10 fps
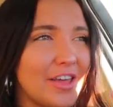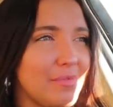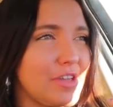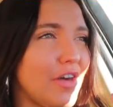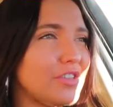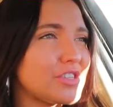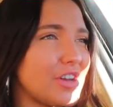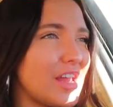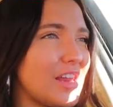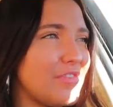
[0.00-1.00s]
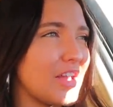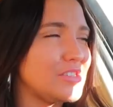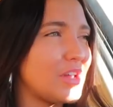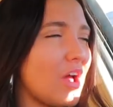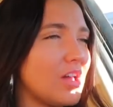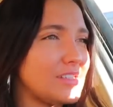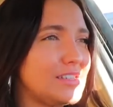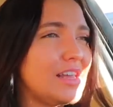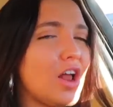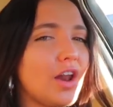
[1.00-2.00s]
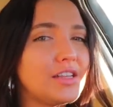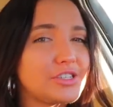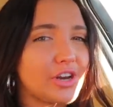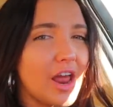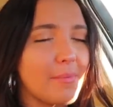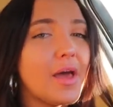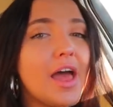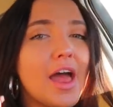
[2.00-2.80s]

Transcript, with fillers: It'll be on the screen. If you guys see it on Instagram,